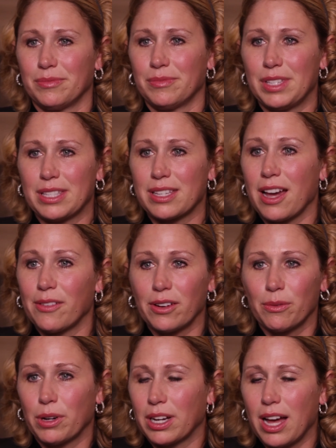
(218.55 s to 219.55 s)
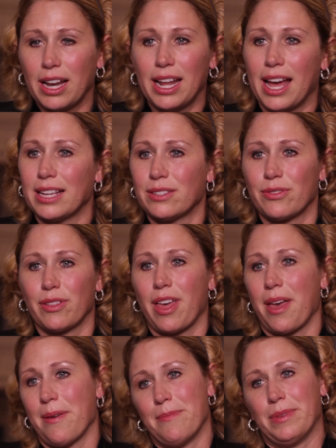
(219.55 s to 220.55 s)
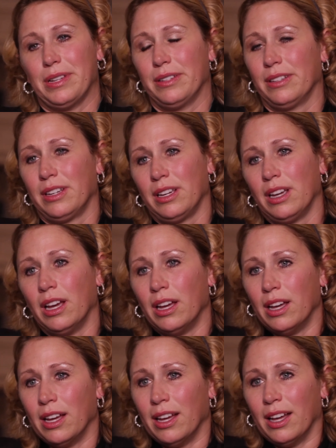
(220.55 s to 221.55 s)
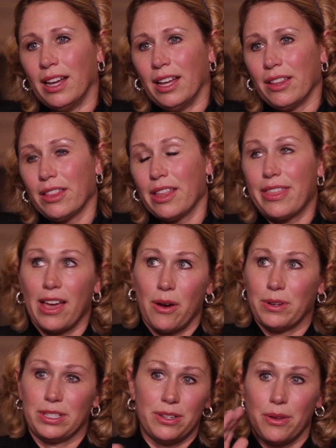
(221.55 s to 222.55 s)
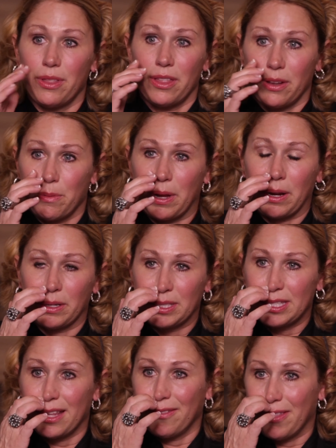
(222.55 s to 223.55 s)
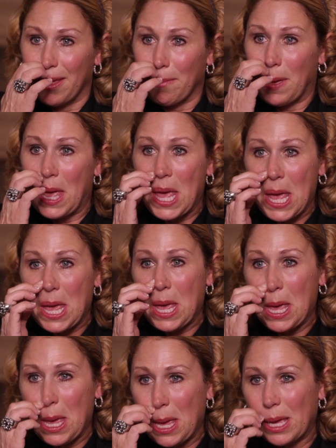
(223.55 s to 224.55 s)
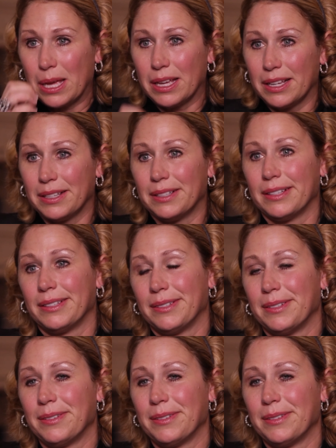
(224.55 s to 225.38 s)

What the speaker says: discover what God has for them, and that they always know that their parents love them. That